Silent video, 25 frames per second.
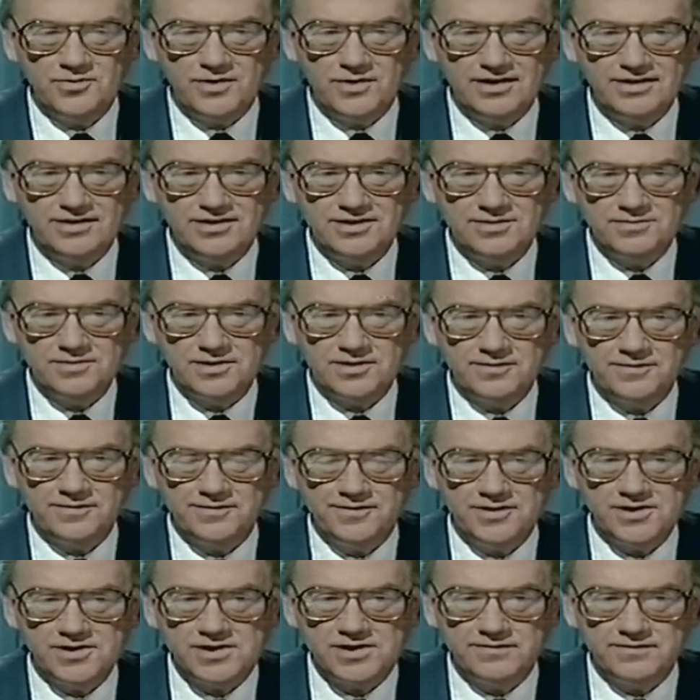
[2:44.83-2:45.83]
Welcome to the
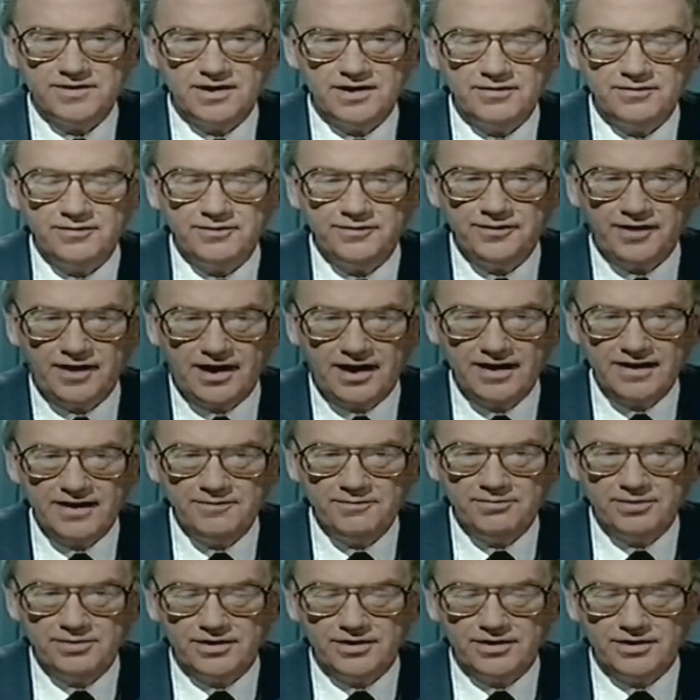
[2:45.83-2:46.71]
first of our five